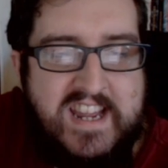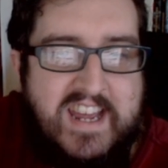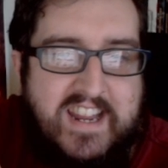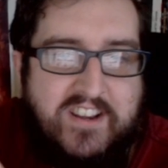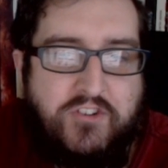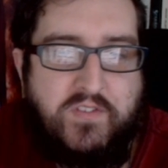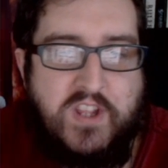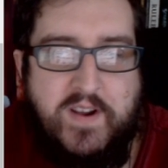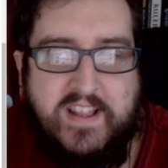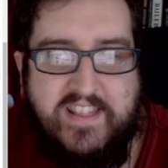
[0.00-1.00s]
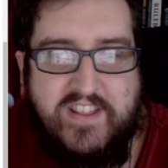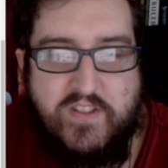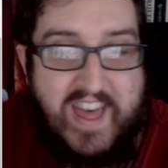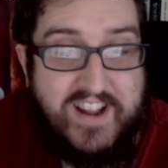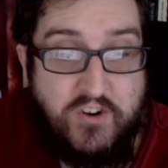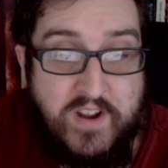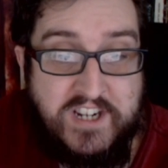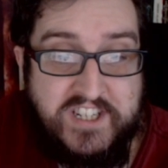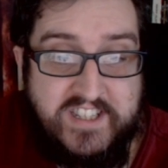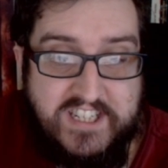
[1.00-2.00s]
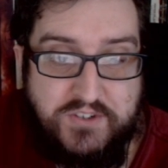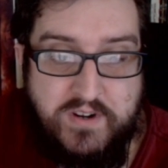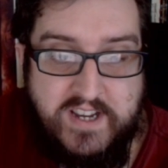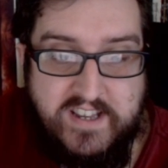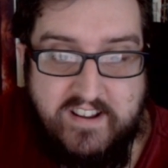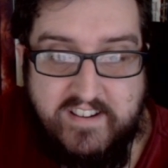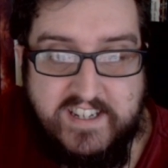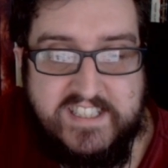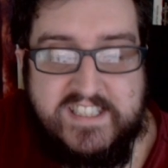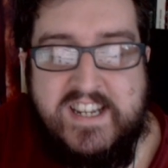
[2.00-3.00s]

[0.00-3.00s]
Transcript: and sort of going in that direction. I think is really nice.